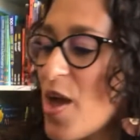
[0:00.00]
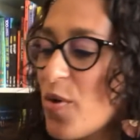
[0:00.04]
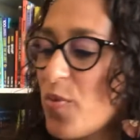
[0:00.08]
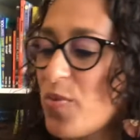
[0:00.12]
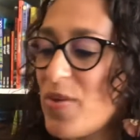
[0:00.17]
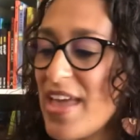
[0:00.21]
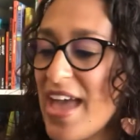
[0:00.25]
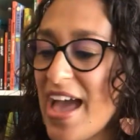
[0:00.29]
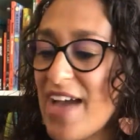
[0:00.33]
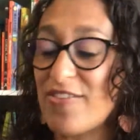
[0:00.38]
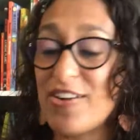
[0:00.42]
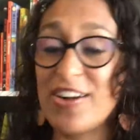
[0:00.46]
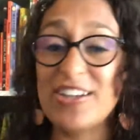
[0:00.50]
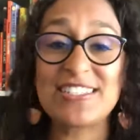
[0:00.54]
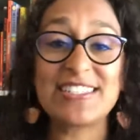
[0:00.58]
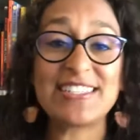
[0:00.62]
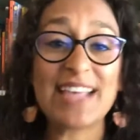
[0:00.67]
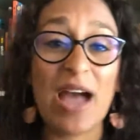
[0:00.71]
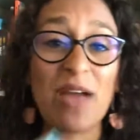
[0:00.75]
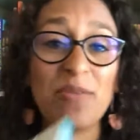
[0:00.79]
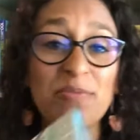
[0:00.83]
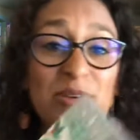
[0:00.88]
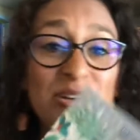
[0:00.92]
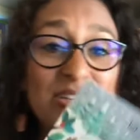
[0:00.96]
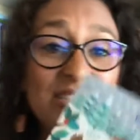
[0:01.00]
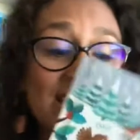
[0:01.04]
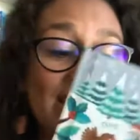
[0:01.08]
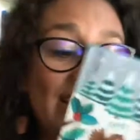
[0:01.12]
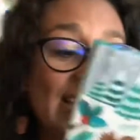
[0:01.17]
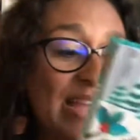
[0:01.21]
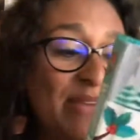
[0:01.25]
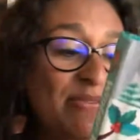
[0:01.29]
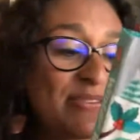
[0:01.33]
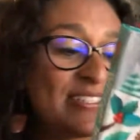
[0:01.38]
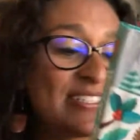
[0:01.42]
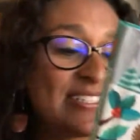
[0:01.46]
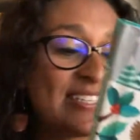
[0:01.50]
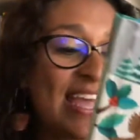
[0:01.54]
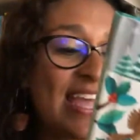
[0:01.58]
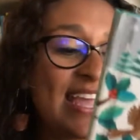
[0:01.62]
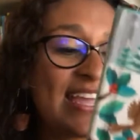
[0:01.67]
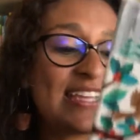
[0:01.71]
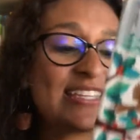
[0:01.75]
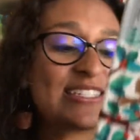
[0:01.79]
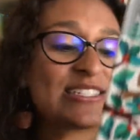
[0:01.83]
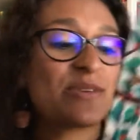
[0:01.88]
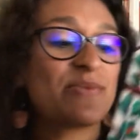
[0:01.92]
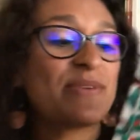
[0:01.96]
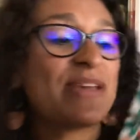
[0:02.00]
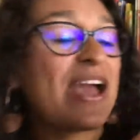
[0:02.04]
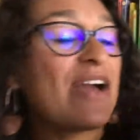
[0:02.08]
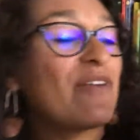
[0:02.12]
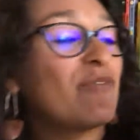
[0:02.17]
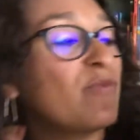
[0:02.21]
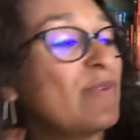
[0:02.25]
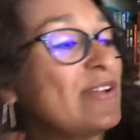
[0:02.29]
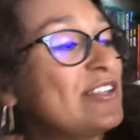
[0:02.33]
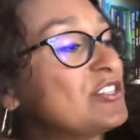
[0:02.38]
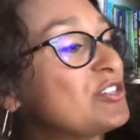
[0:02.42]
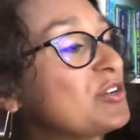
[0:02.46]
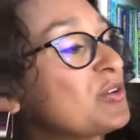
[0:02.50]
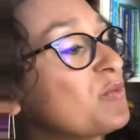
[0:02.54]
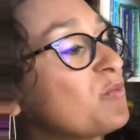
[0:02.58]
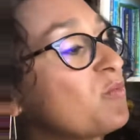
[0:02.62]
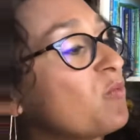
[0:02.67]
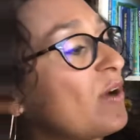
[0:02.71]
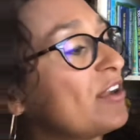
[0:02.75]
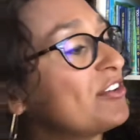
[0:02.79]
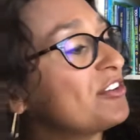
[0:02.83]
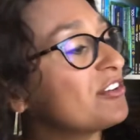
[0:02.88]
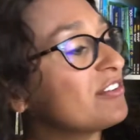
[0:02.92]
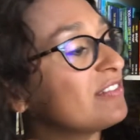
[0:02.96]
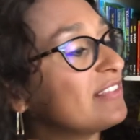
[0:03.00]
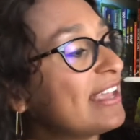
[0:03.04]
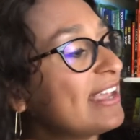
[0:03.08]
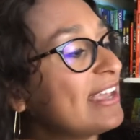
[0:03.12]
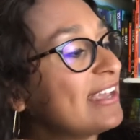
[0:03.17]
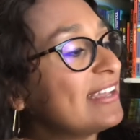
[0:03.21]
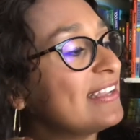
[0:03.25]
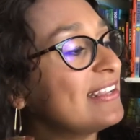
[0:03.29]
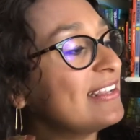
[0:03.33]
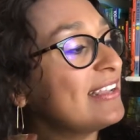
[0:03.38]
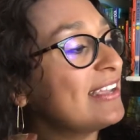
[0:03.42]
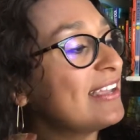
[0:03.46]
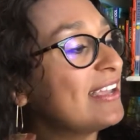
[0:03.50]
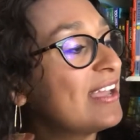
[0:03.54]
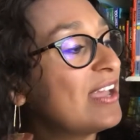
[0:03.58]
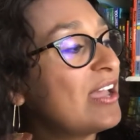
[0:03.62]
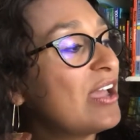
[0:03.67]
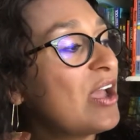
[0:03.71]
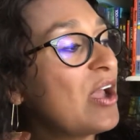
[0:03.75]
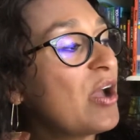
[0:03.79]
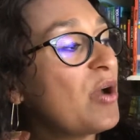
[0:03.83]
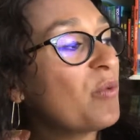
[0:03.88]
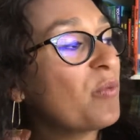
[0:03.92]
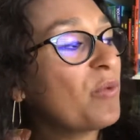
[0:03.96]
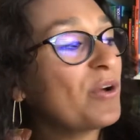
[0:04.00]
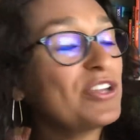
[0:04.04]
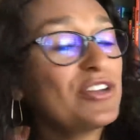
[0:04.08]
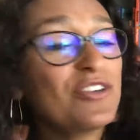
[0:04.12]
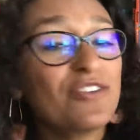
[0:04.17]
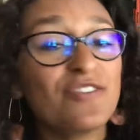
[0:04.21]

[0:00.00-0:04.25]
We have our sound books, like I was saying. So we have Winter Wonderland, where you